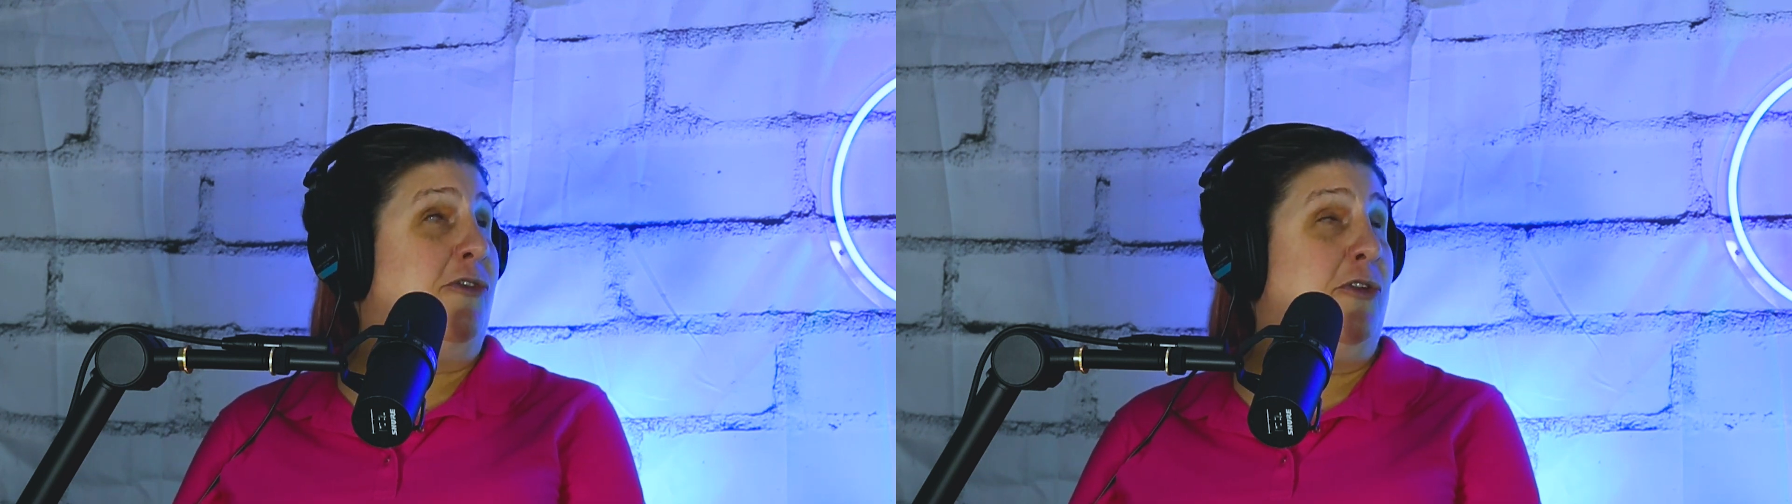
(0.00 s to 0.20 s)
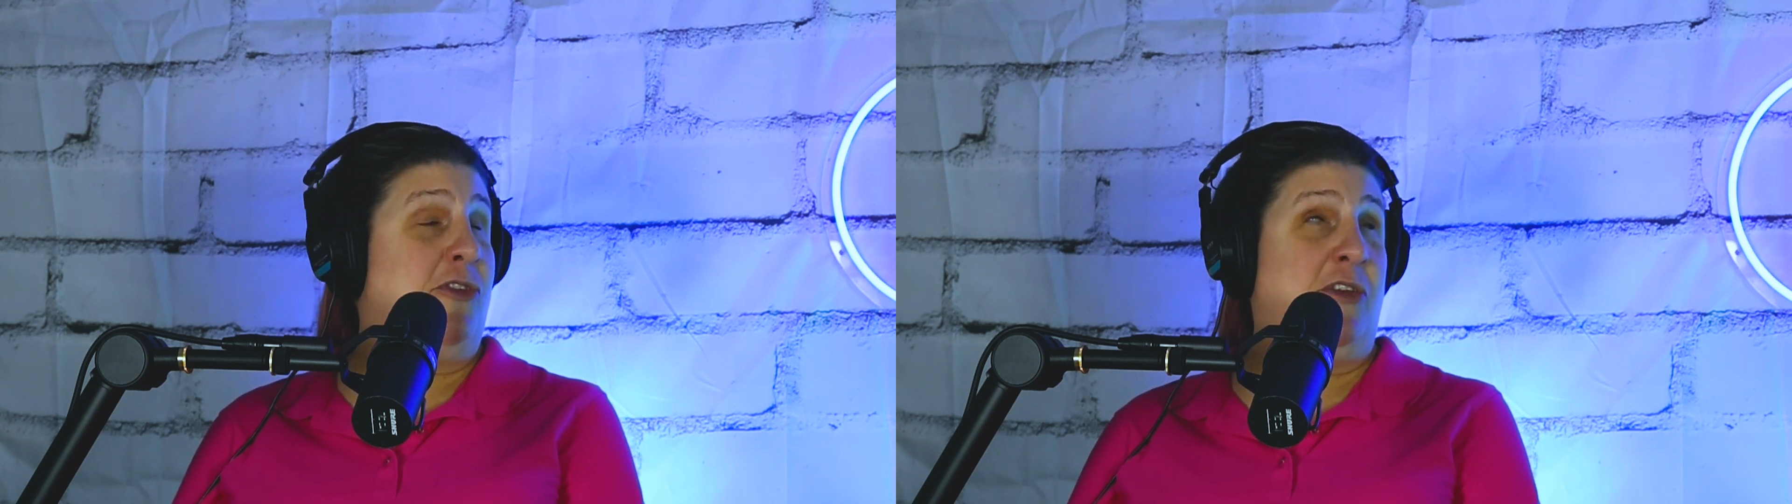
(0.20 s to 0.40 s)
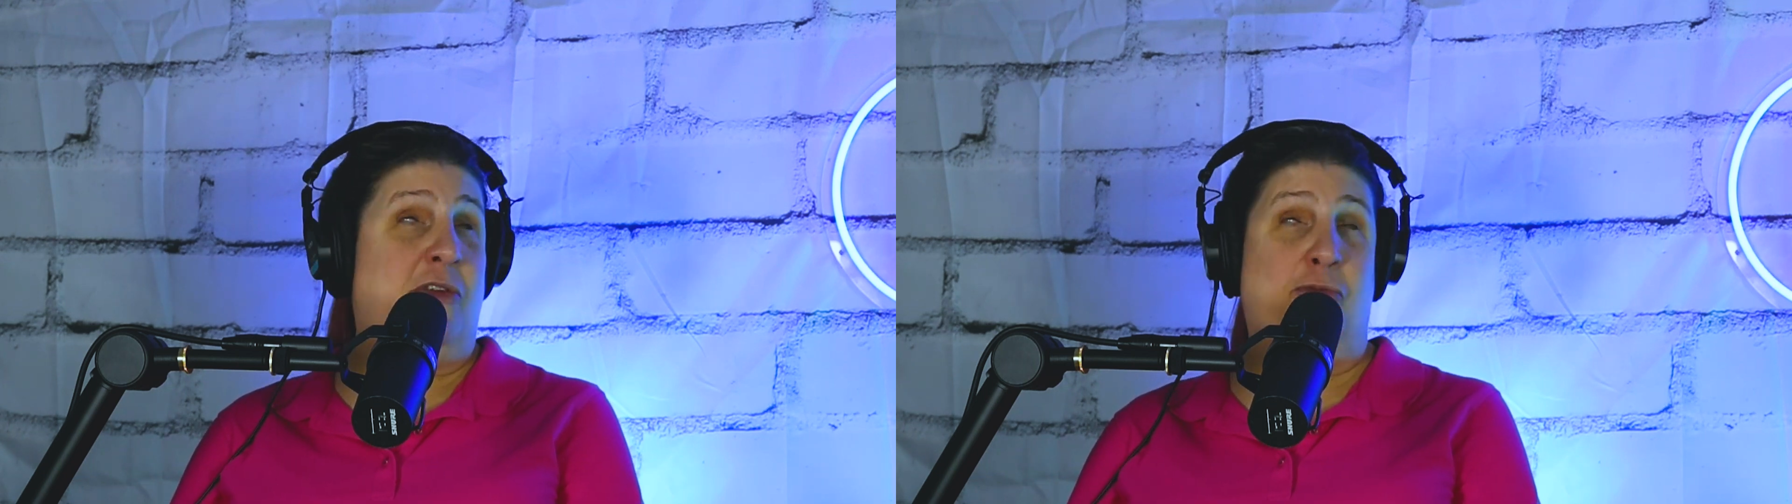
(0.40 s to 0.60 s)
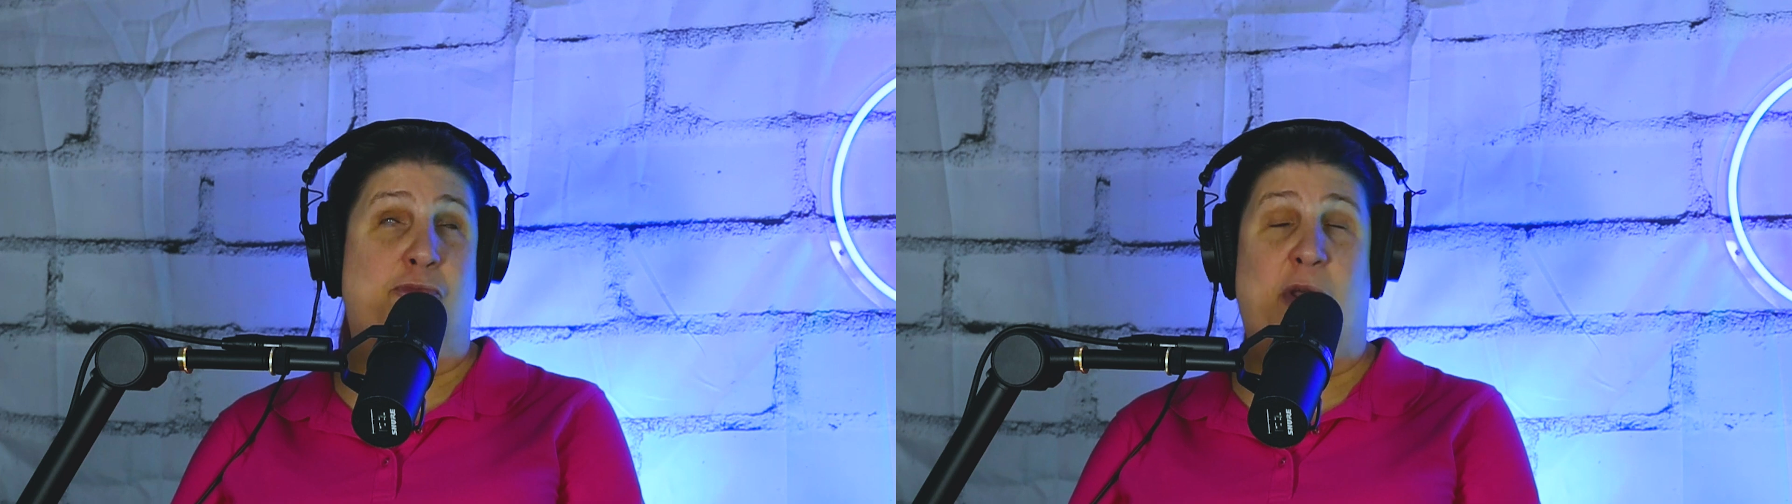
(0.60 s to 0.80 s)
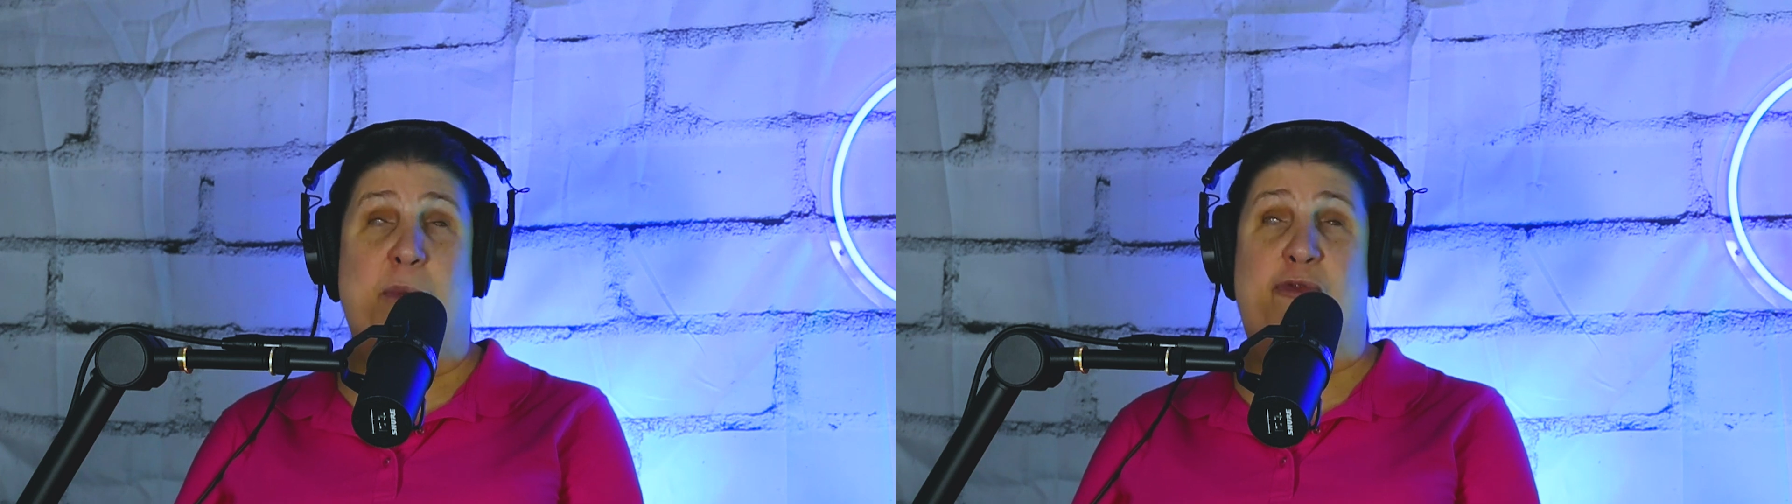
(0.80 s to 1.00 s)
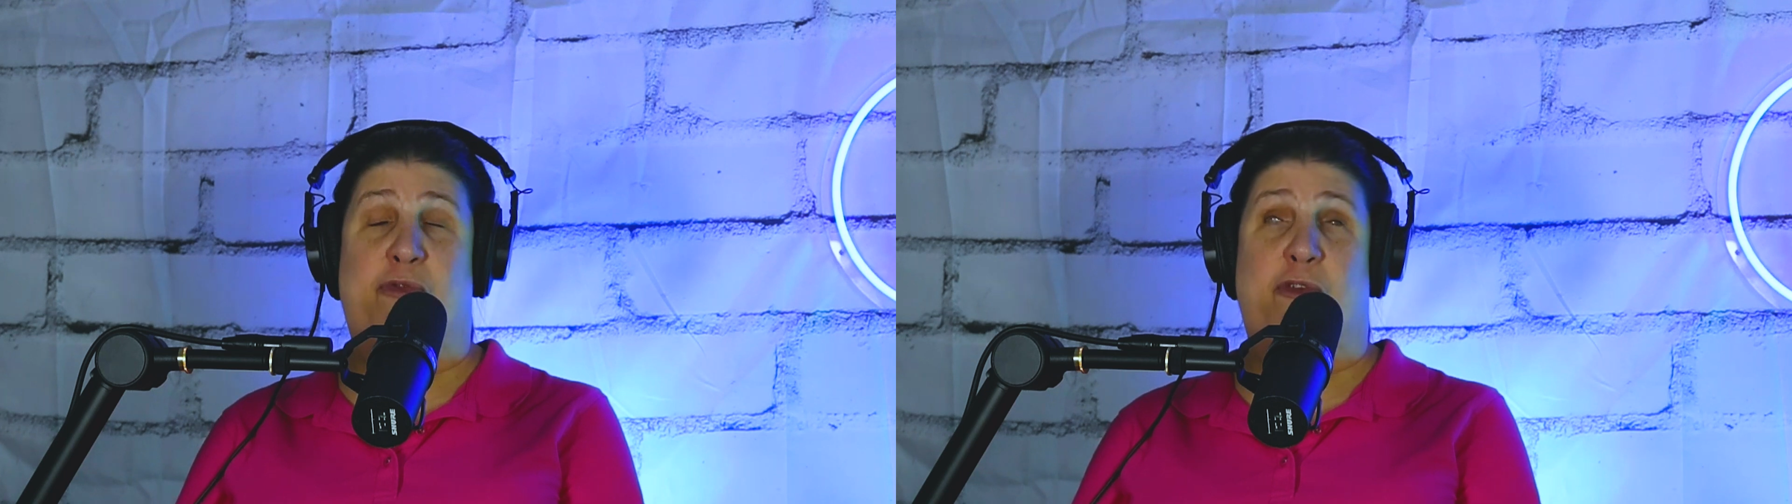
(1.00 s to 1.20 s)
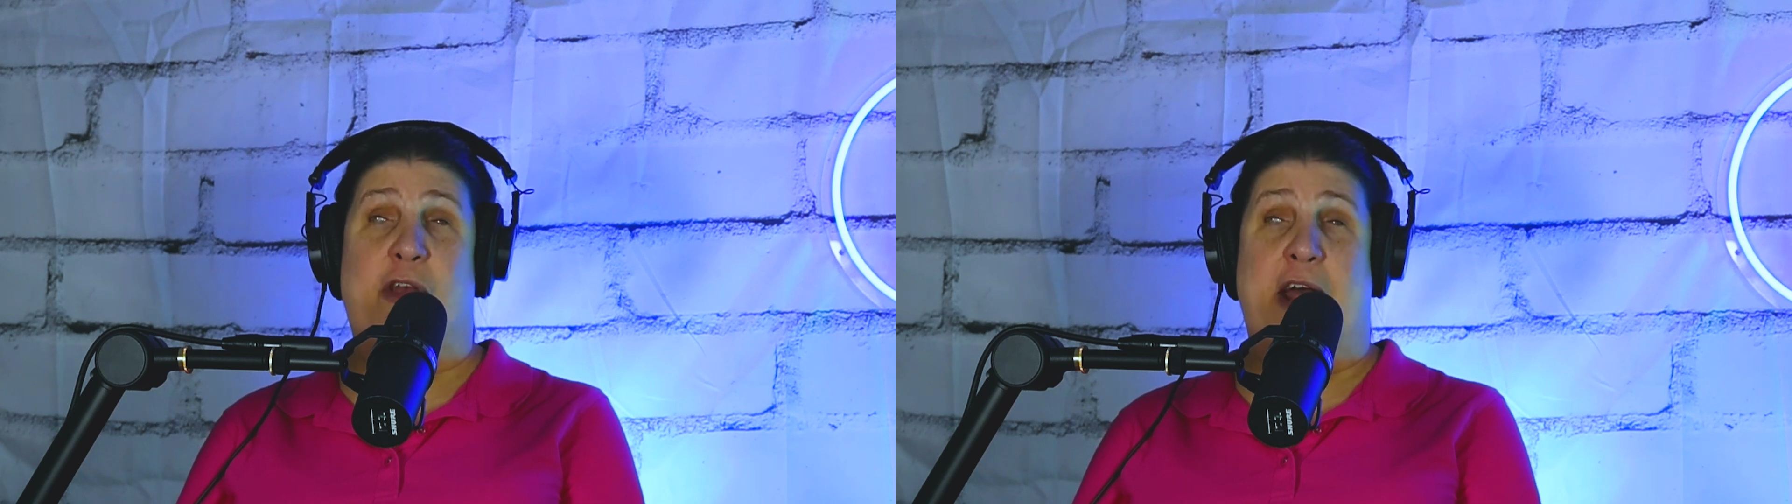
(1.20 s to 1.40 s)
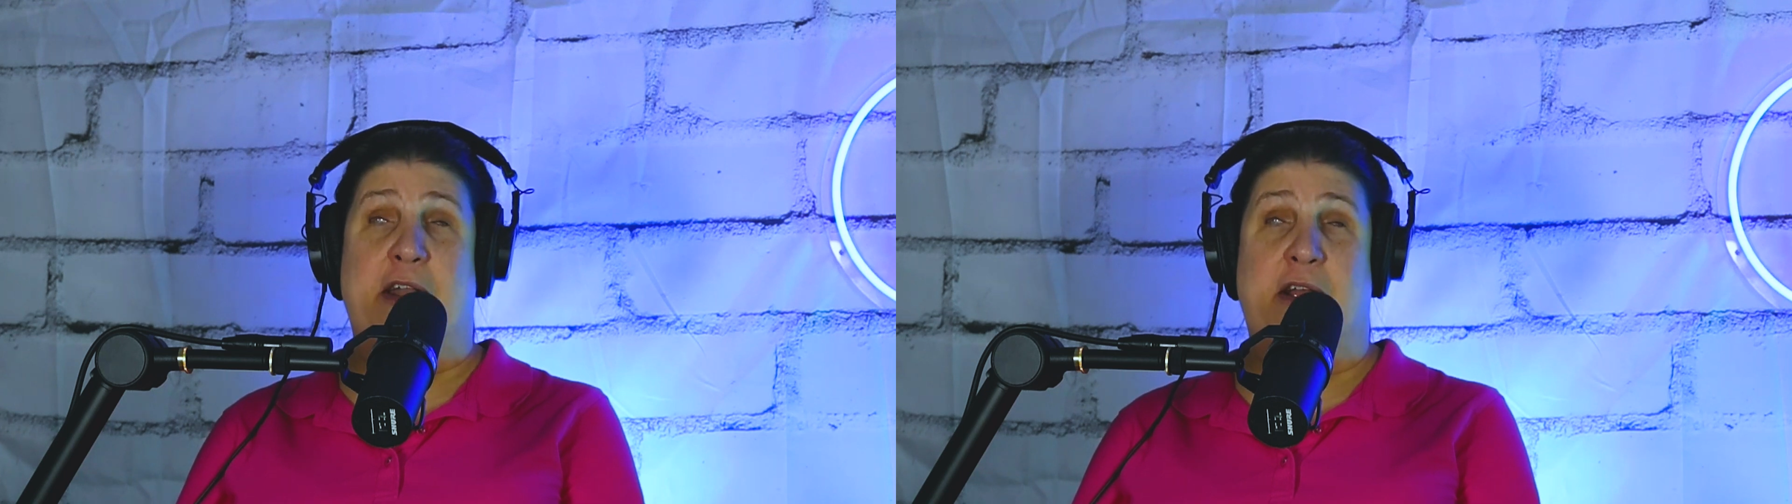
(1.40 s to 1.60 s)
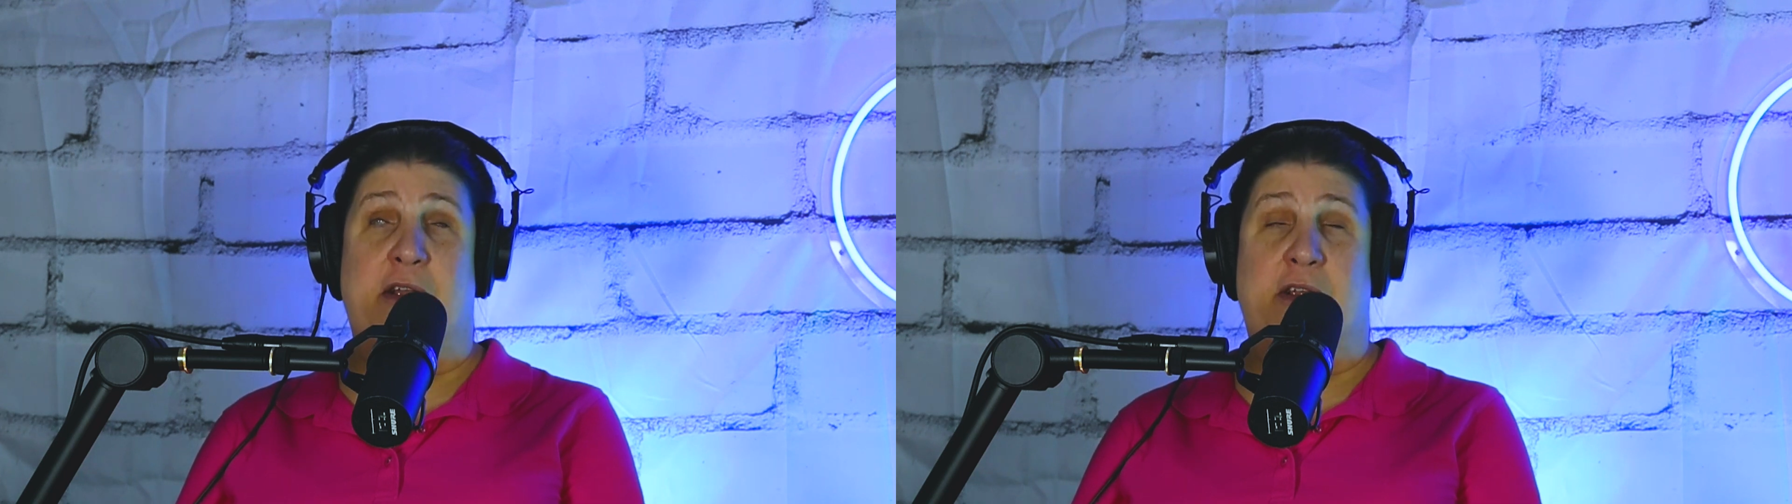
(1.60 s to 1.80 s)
So let's give some tips for that,